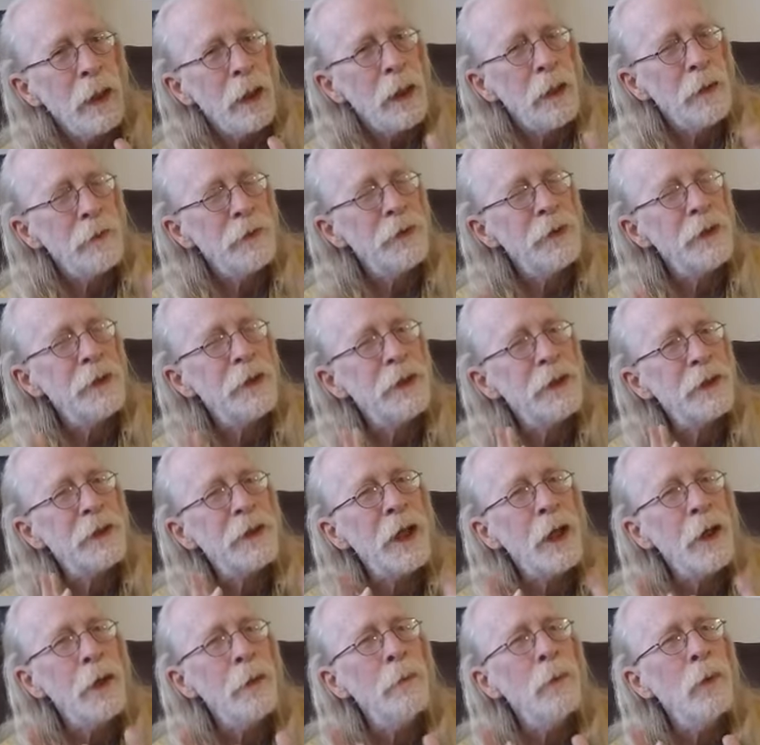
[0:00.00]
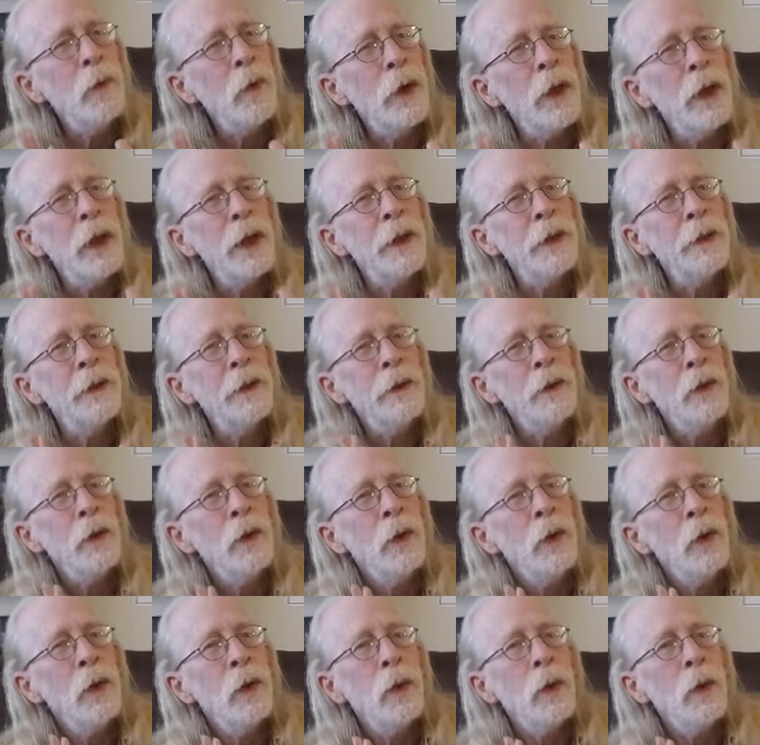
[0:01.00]
of someone
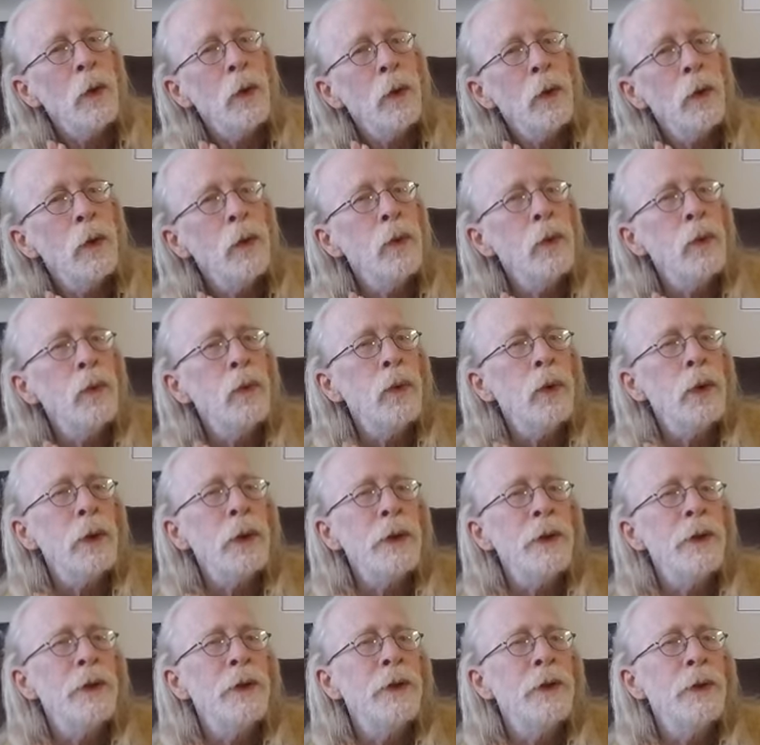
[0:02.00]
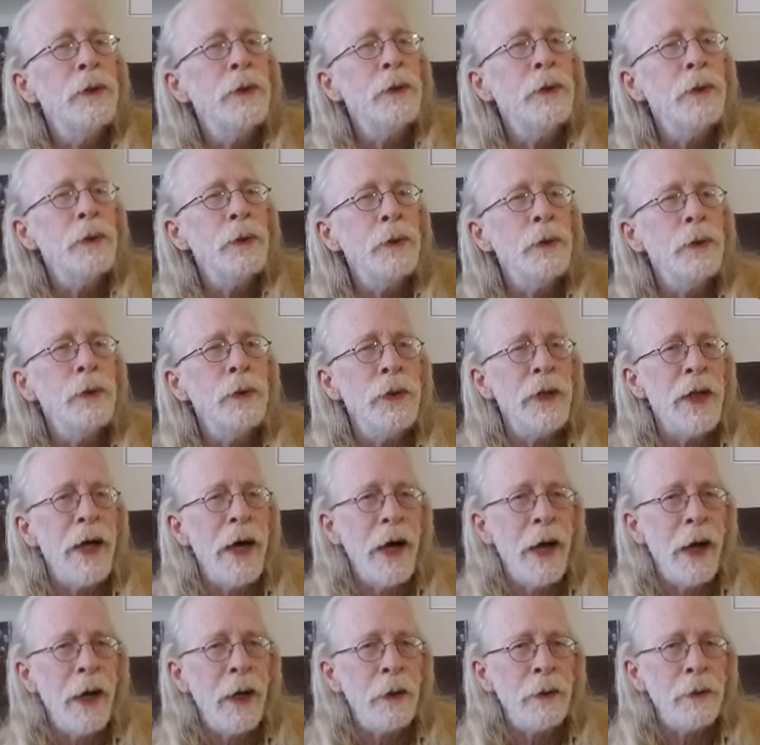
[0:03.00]
who would do
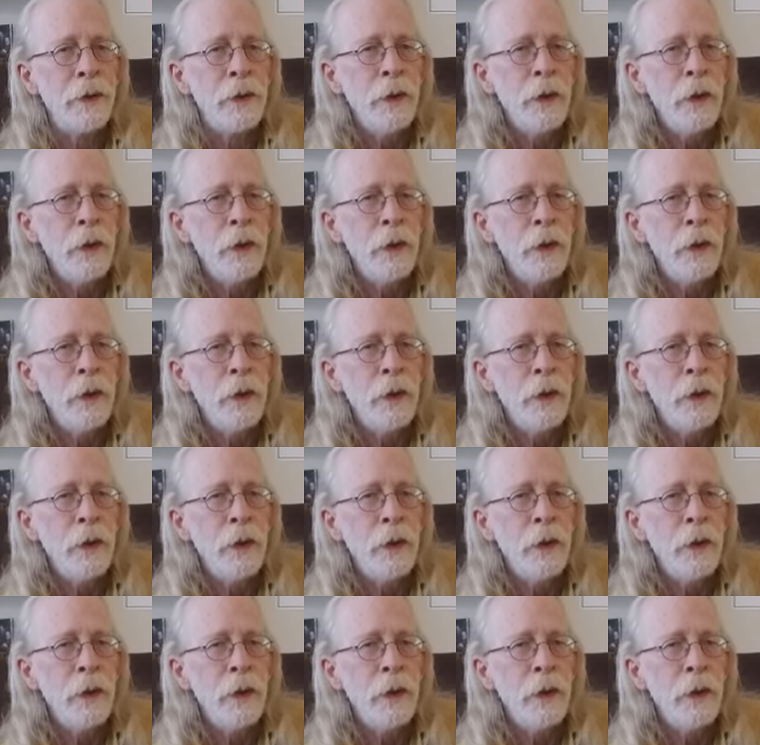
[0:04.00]
that